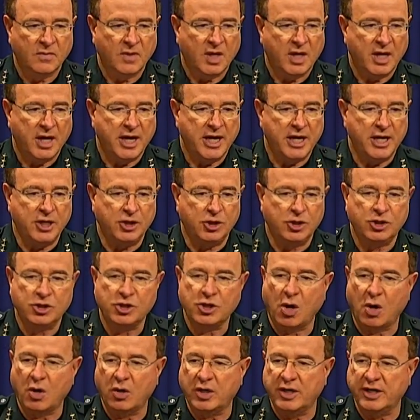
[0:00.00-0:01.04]
He's
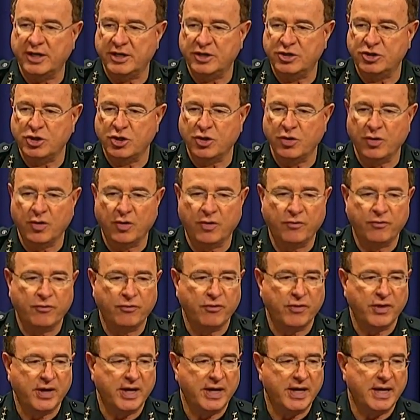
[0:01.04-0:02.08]
stalking his
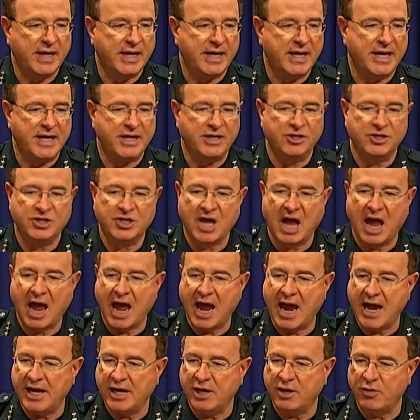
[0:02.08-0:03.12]
girlfriend, he's
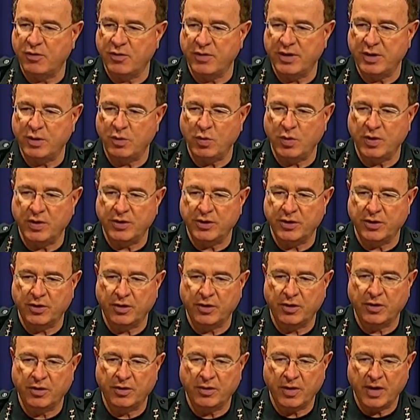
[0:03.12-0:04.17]
angry with
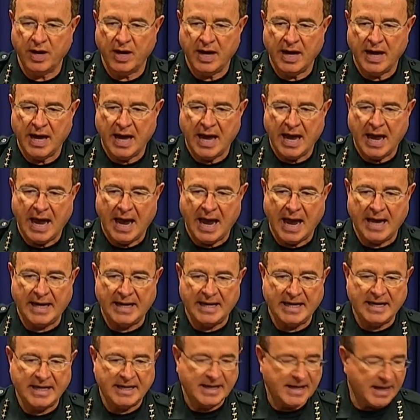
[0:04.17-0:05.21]
her, and
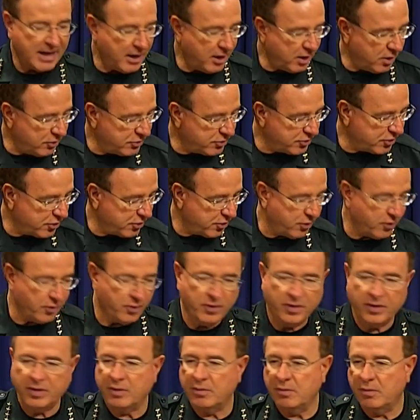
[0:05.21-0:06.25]
he tells
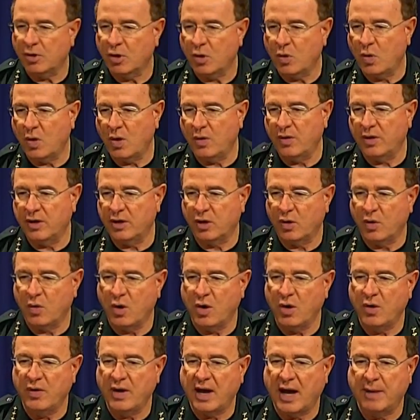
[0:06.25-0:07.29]
her, quote
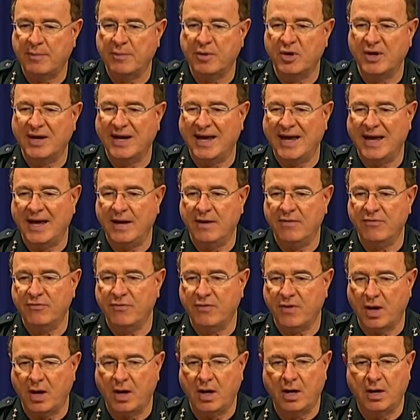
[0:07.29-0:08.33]
unquote, I'm going to F
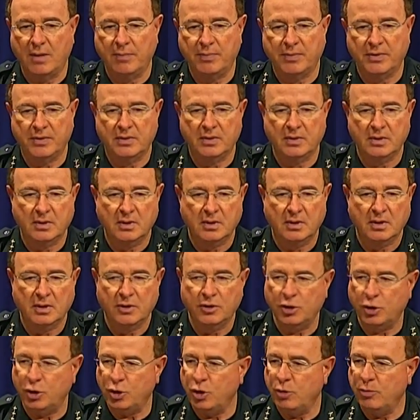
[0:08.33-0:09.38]
up
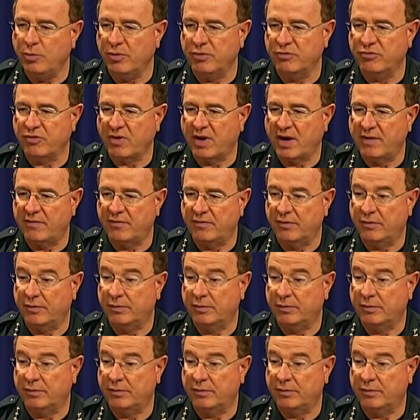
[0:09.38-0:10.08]
the Uber driver.